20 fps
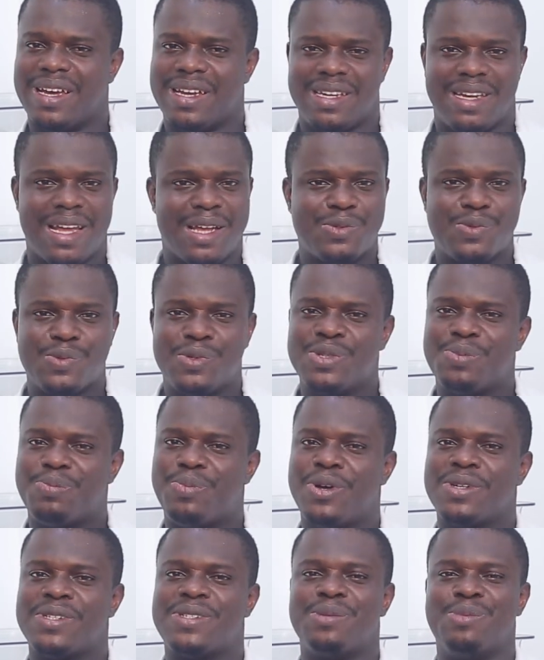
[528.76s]
That won't be
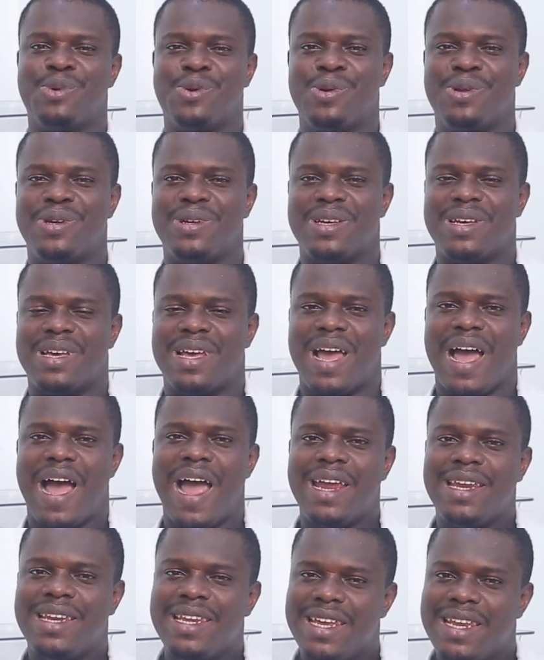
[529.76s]
possible.
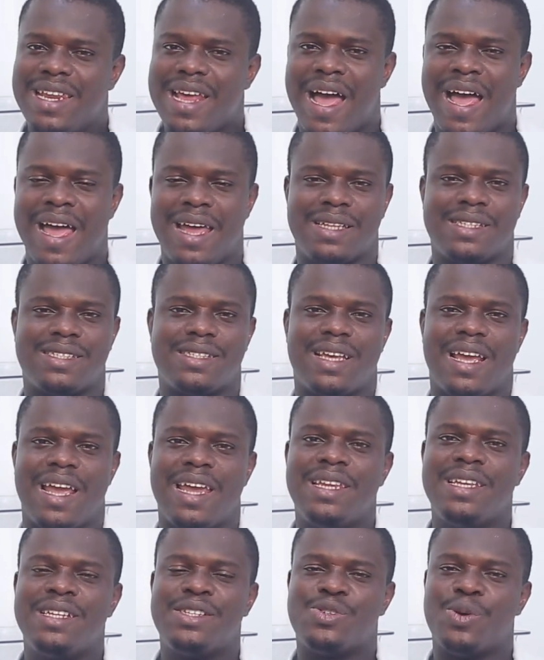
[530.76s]
I need hands,
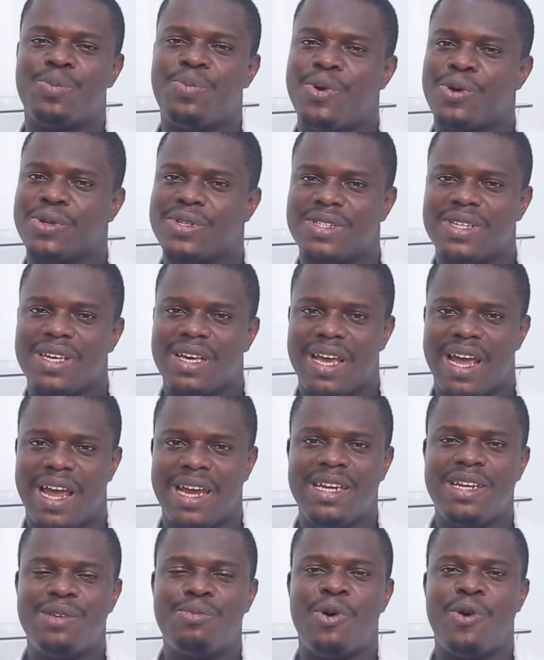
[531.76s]
I need support, I
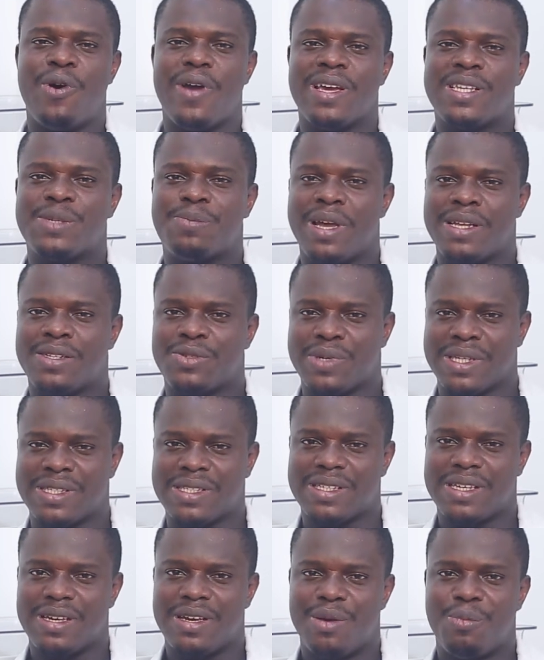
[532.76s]
need more
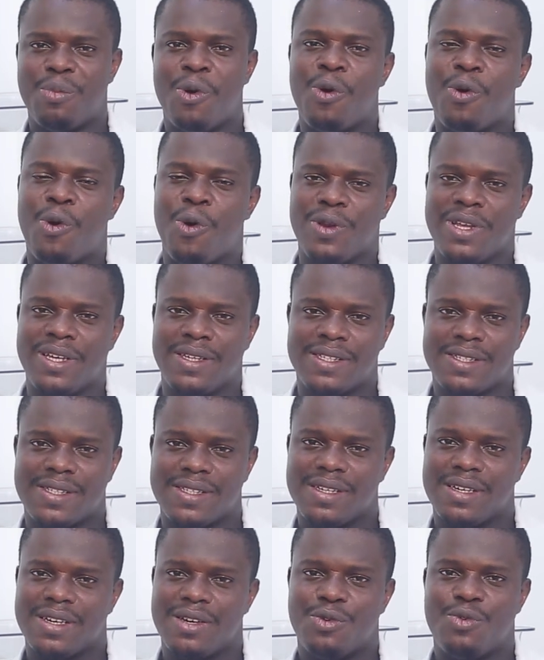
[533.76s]
expatriates, more colleagues
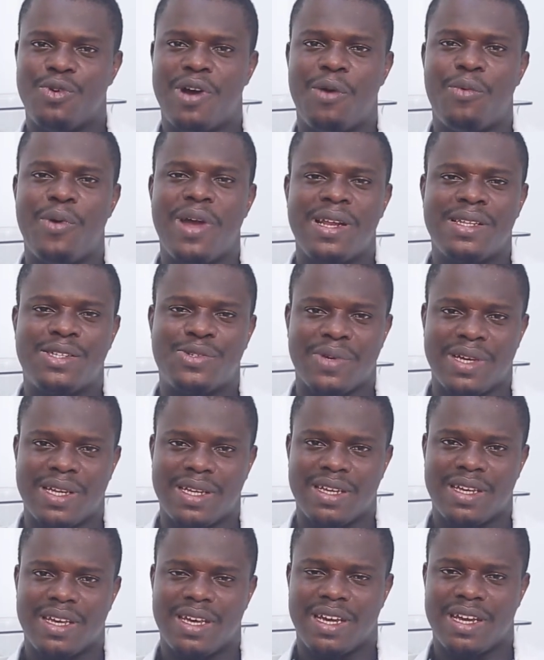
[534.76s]
who are well
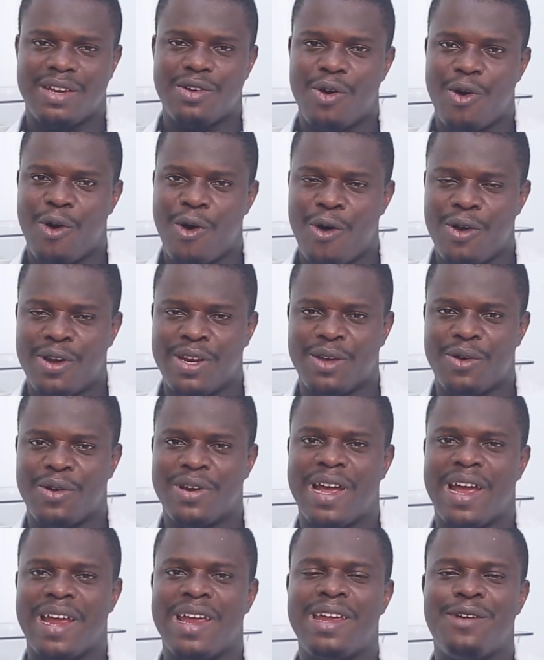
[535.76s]
trained in all the
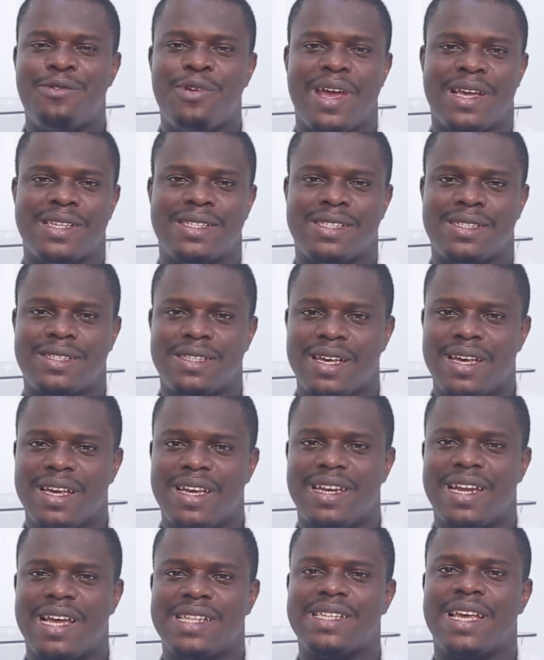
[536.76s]
other areas
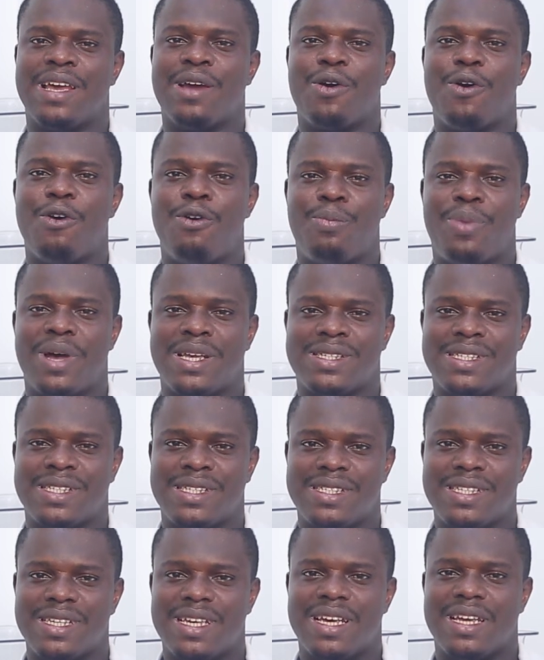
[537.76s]
that
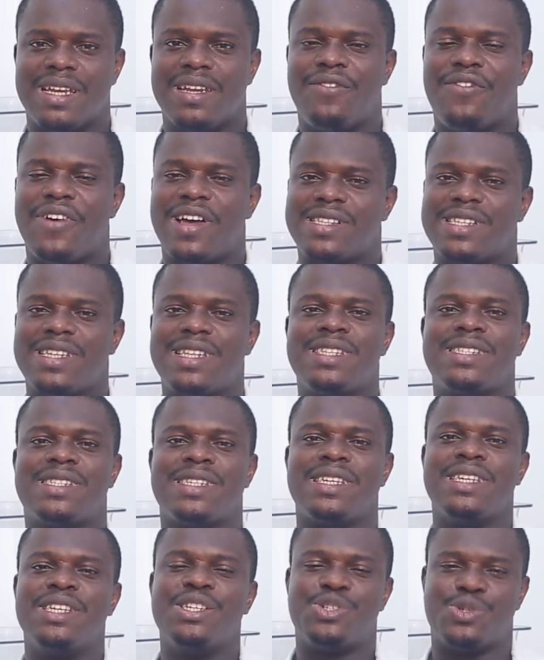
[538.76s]
encompasses the
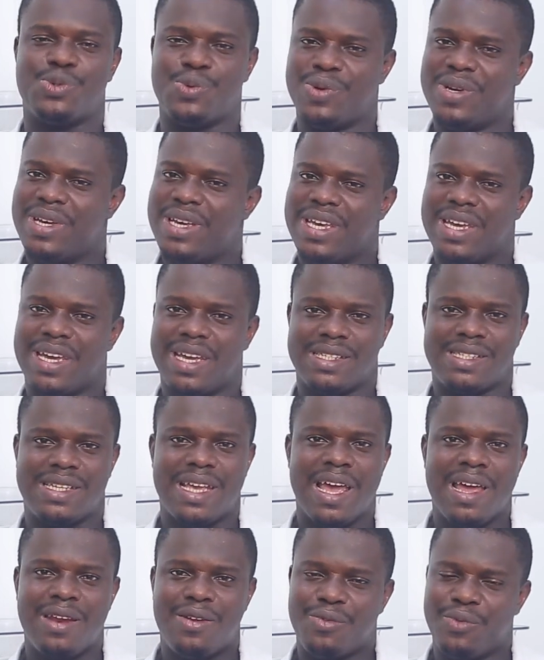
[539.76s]
fertility issue. Like I
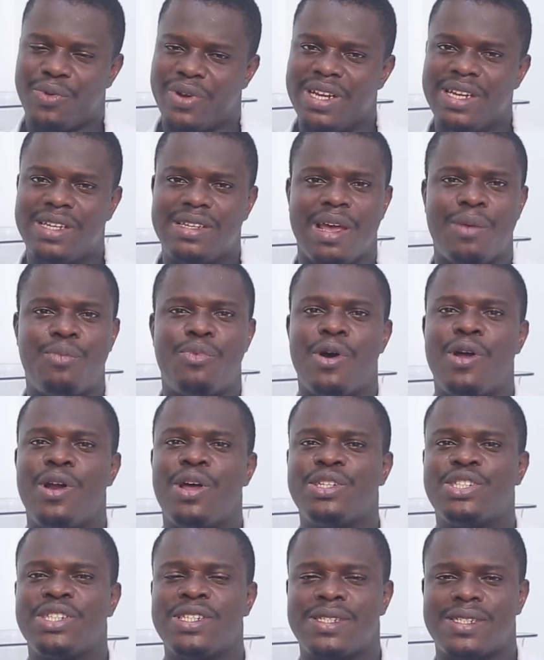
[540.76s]
said, we need
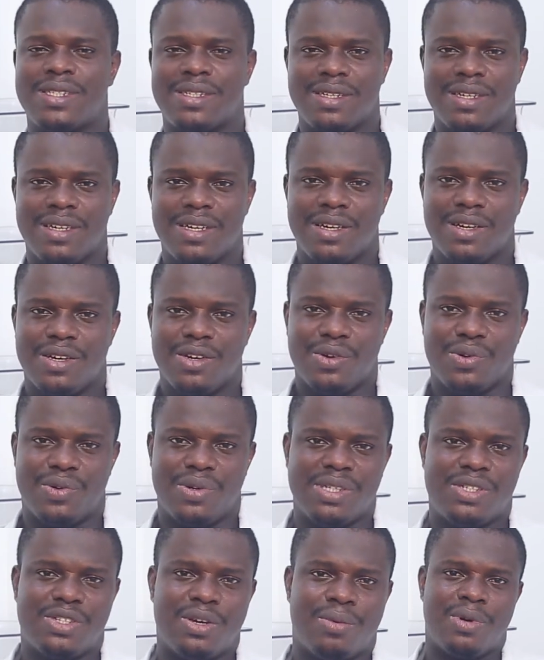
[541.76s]
embryologists, we
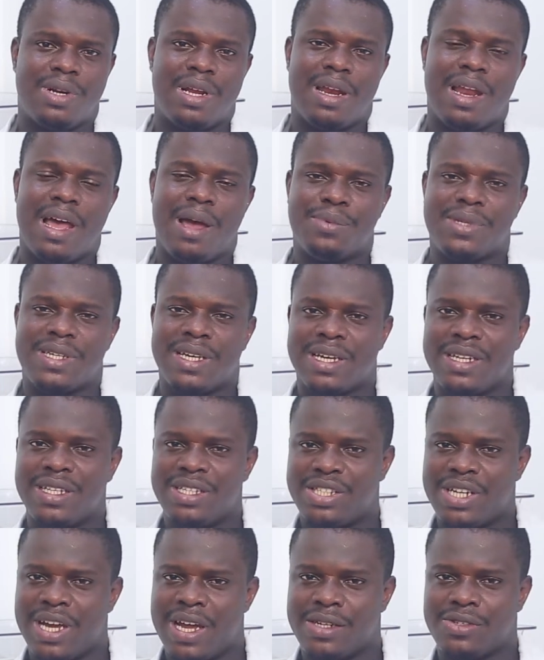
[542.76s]
need other lab
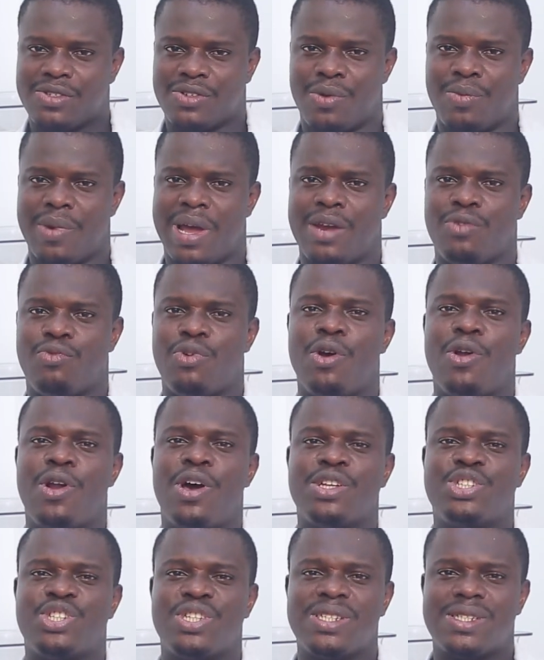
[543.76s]
technicians, some
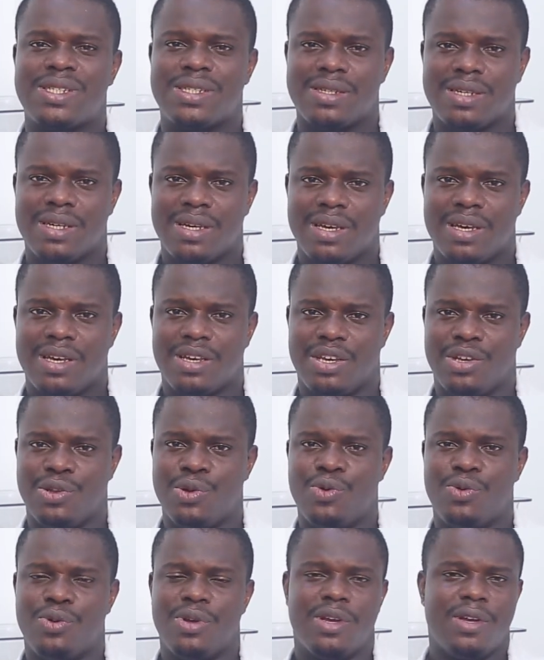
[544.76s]
andrologists, you
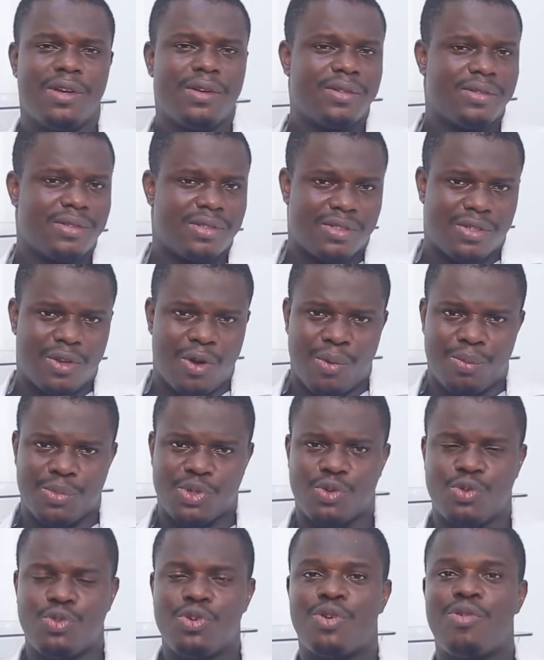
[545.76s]
know, some
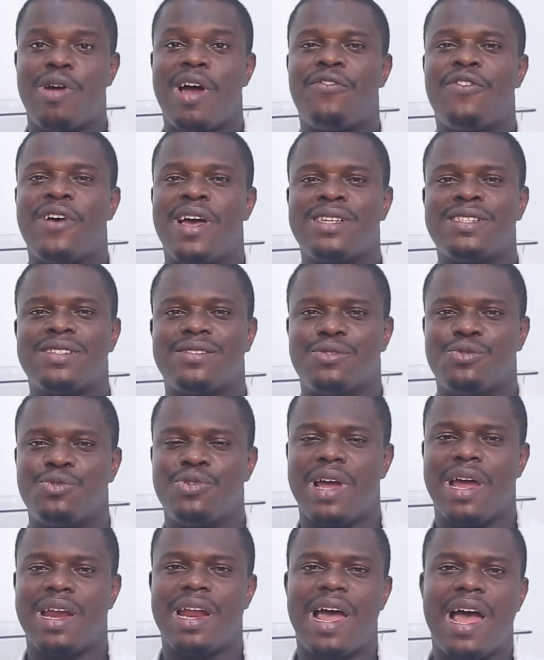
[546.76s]
sonographers who
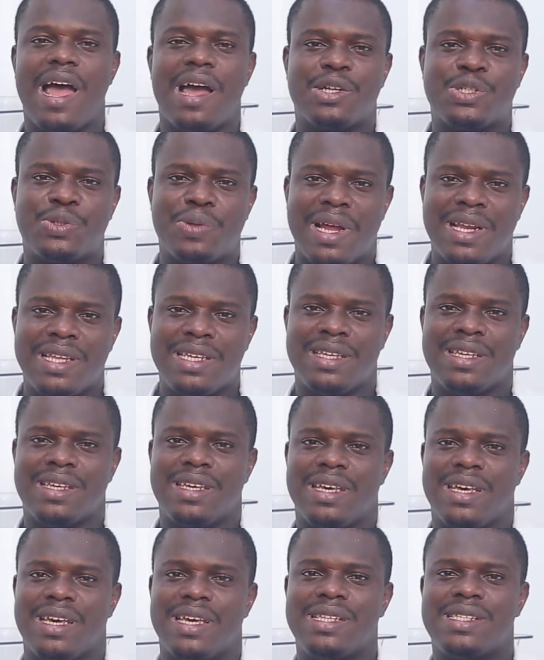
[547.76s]
can actually
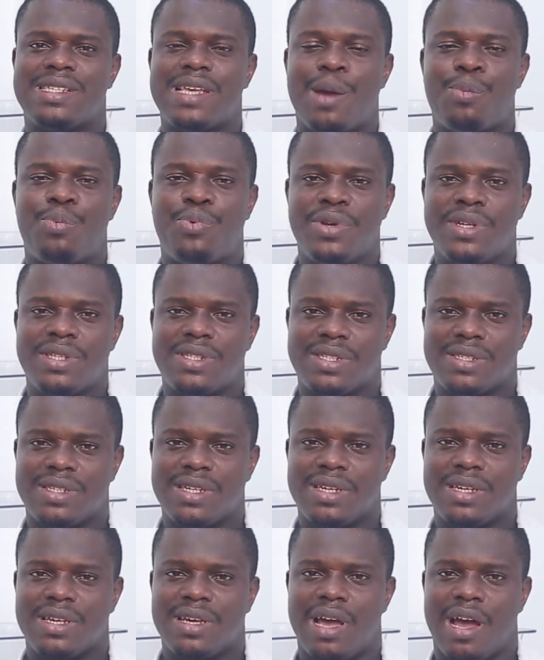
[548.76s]
interpret
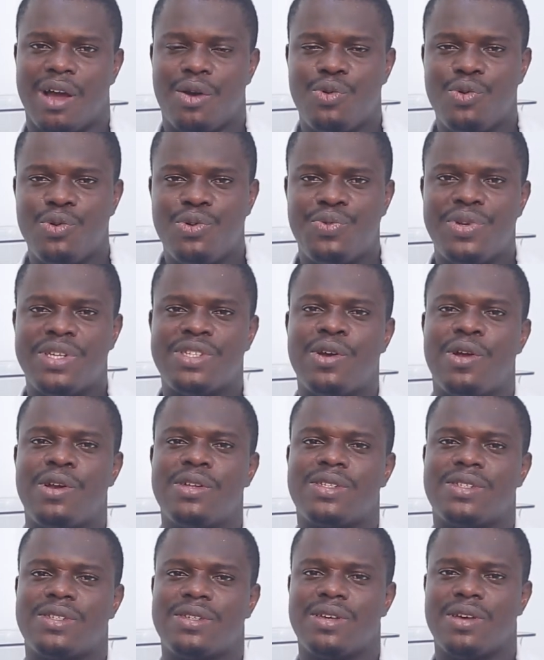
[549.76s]
a good
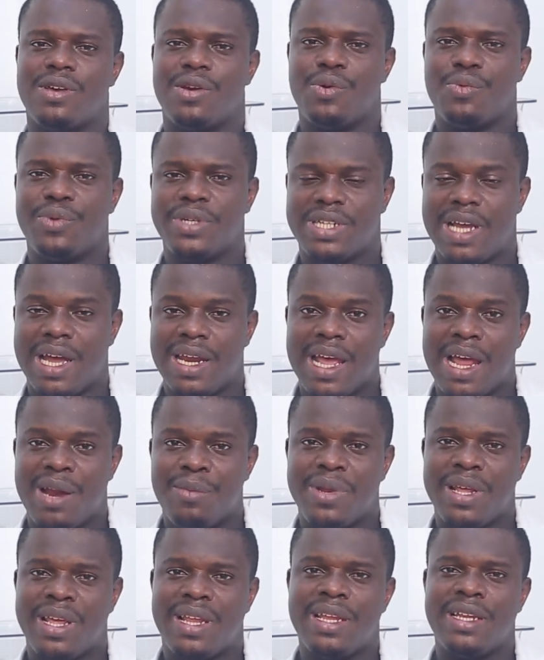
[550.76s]
result, which can
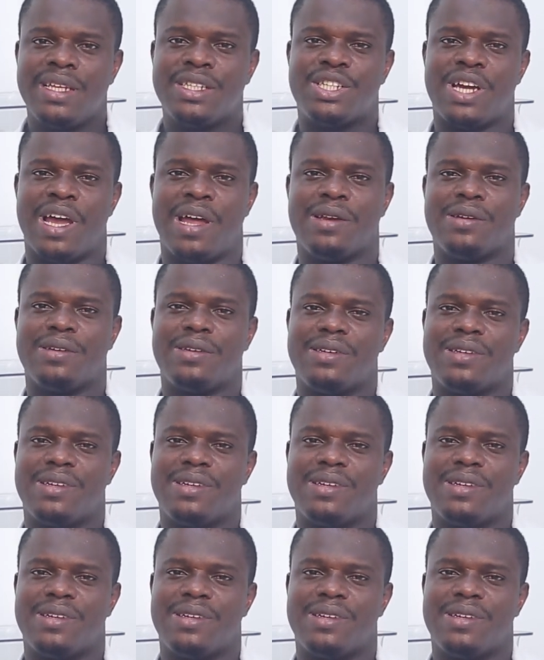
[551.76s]
help the clinician.